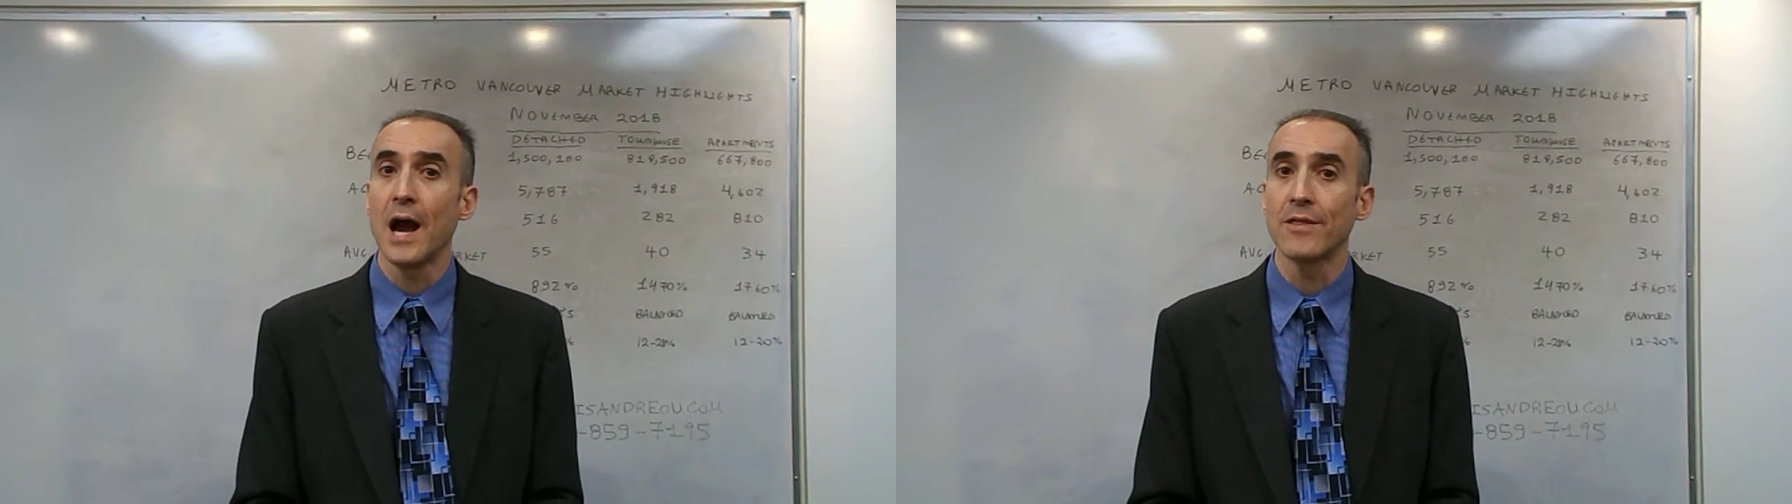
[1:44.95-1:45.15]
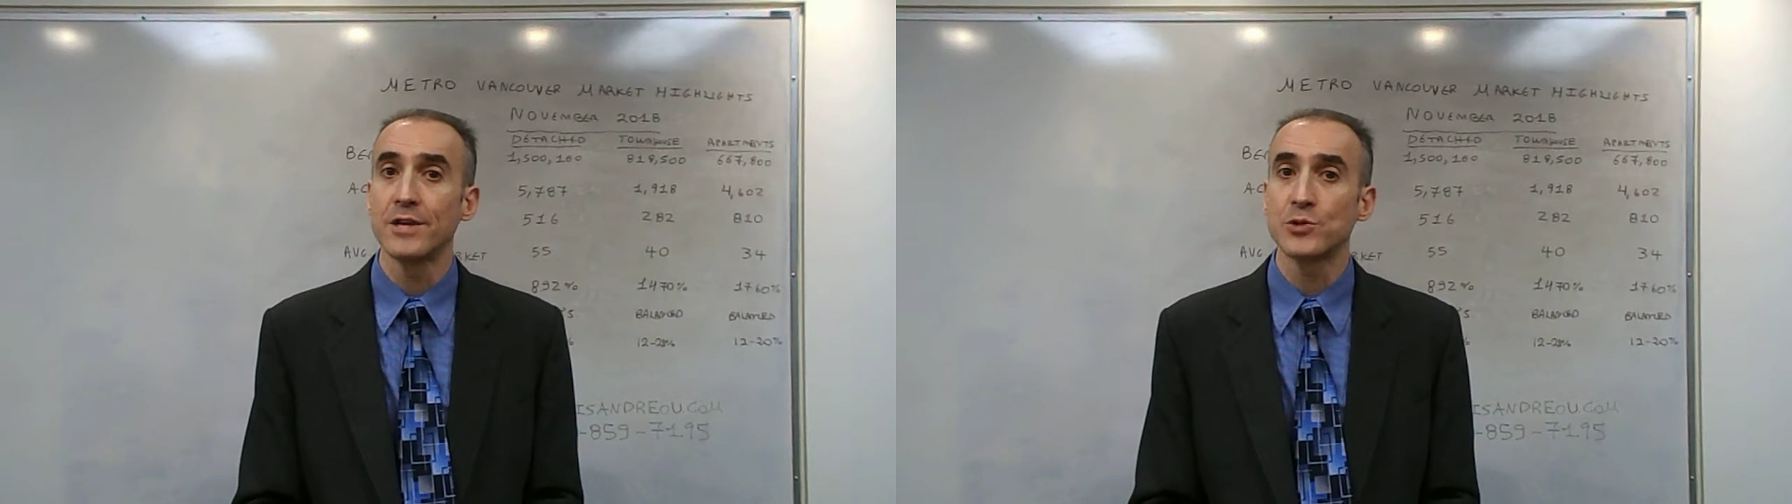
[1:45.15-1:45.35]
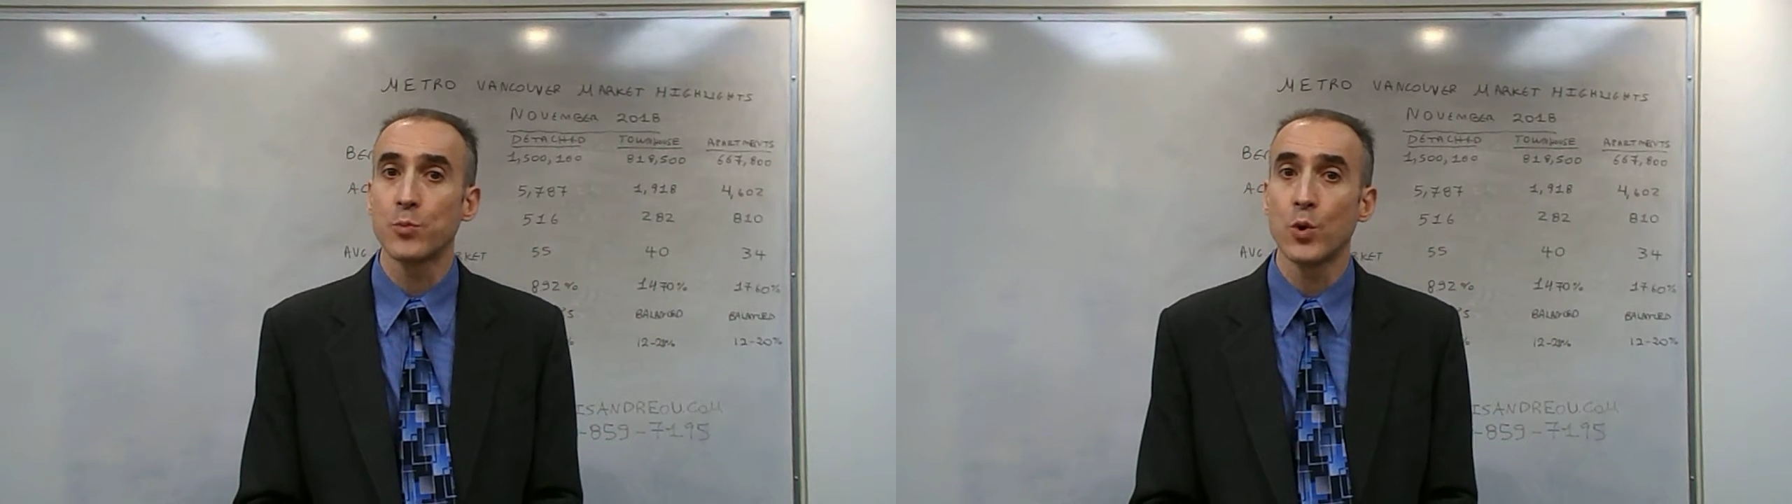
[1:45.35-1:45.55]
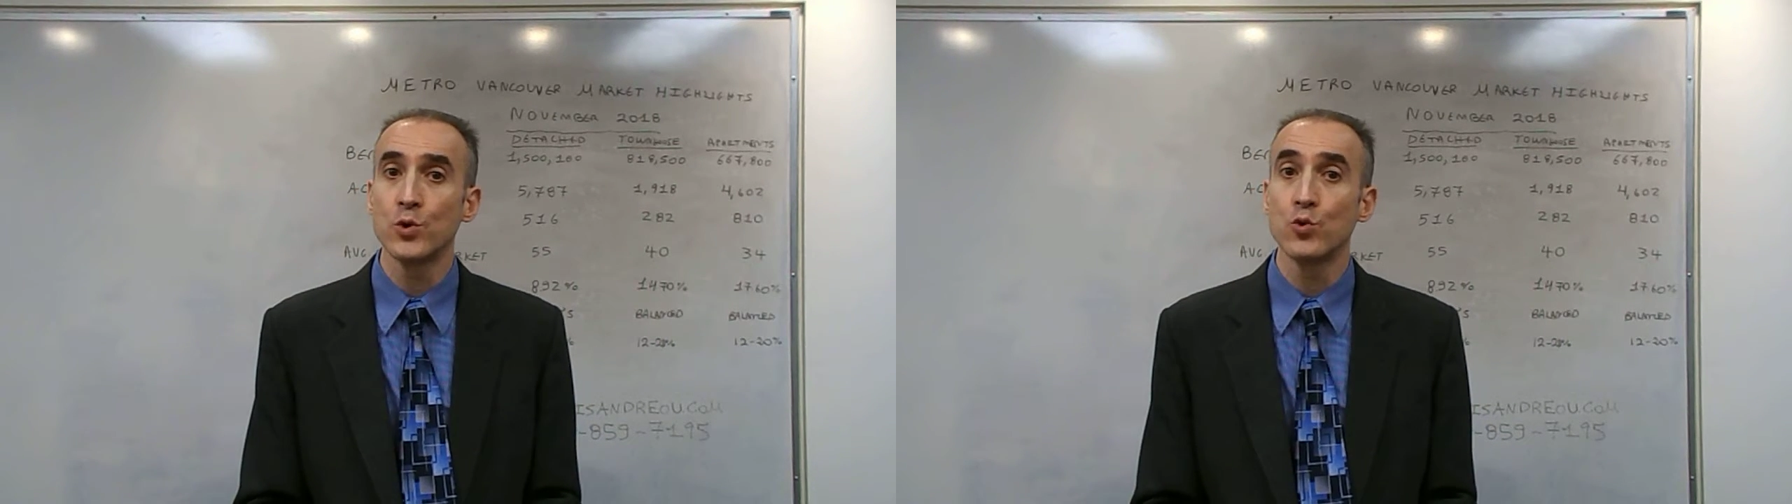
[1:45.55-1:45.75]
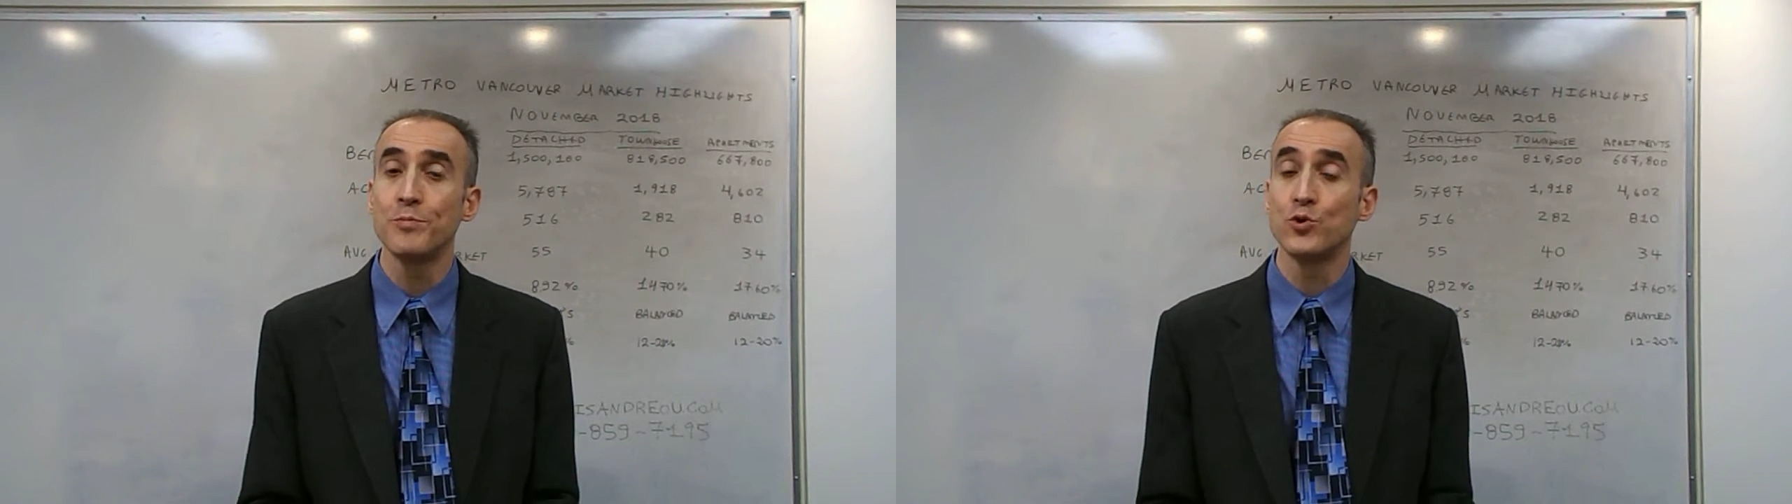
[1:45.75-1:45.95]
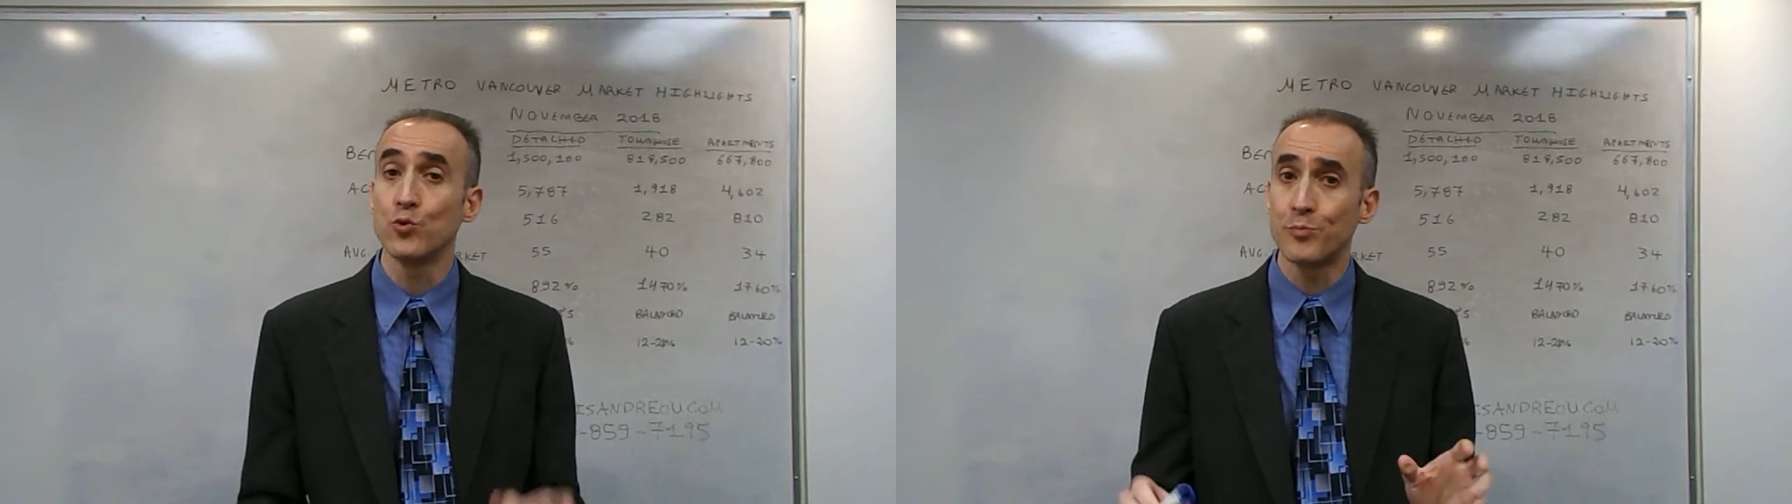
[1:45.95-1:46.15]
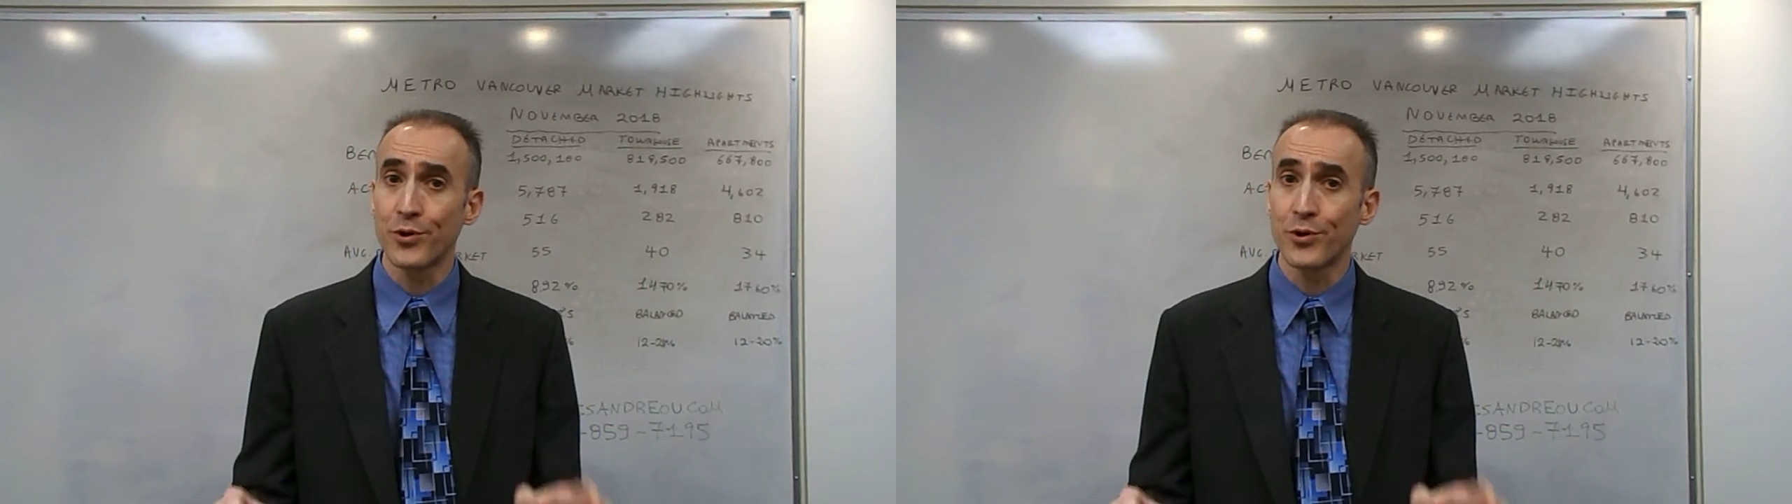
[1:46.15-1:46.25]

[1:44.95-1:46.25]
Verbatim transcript: at this point would be to